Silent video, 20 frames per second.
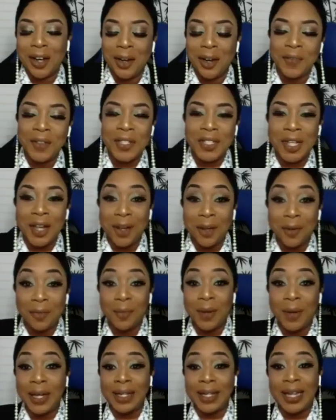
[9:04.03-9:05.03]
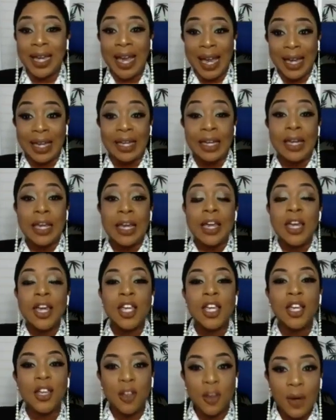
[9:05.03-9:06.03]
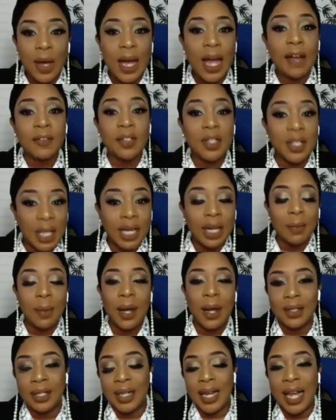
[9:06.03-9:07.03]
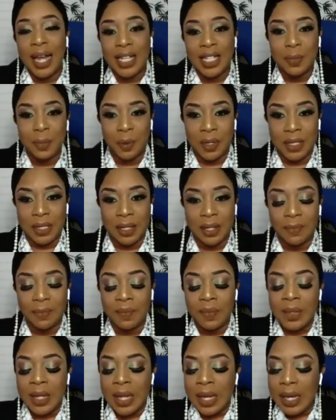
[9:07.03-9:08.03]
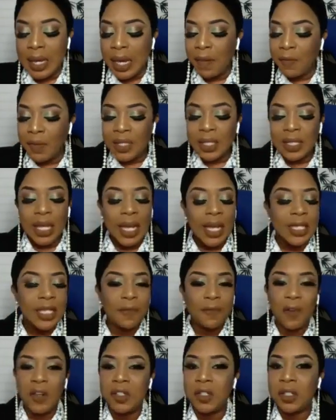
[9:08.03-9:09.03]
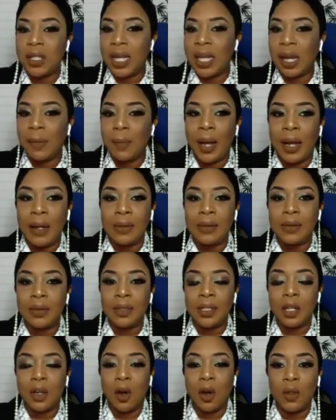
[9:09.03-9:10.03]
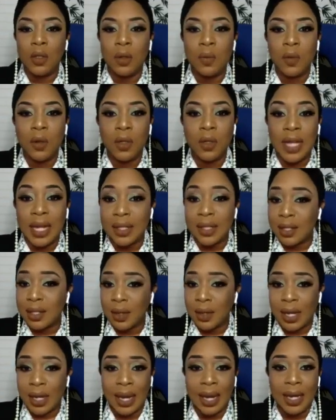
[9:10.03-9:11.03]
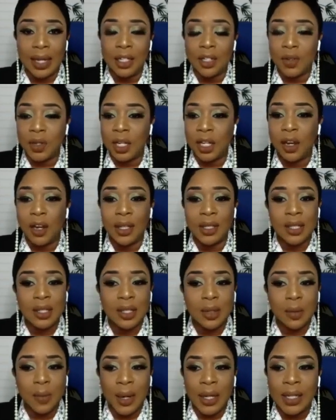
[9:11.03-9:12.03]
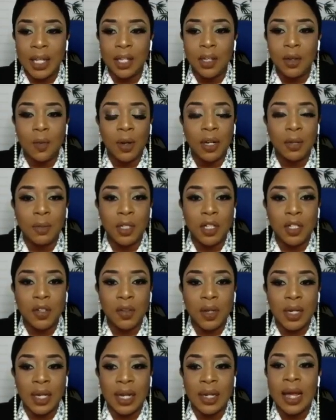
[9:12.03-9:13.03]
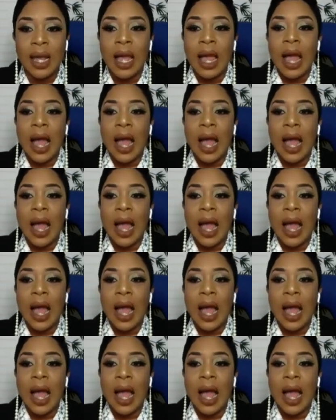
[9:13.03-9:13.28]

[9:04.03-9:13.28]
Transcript: comfort zone, but hey, you have to think about the next person. If it's easy for you to think about the golden rule, that's okay. Treating others the way that you want to be treated.